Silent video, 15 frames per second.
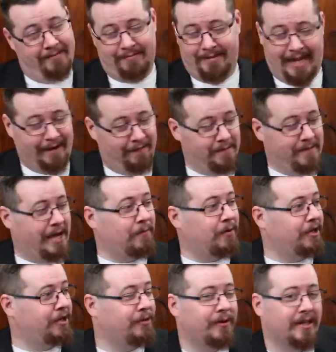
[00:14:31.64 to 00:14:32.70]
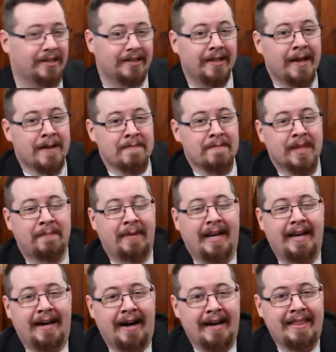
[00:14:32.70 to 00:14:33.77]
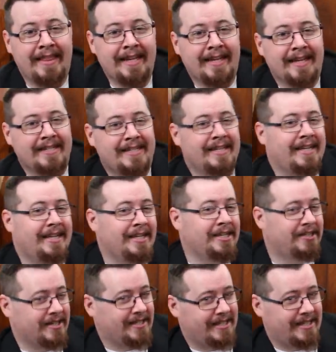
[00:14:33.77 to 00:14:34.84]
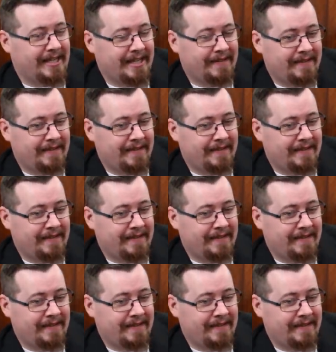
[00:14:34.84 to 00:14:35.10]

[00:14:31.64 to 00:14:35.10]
Take from that what you will, but I think it's interesting,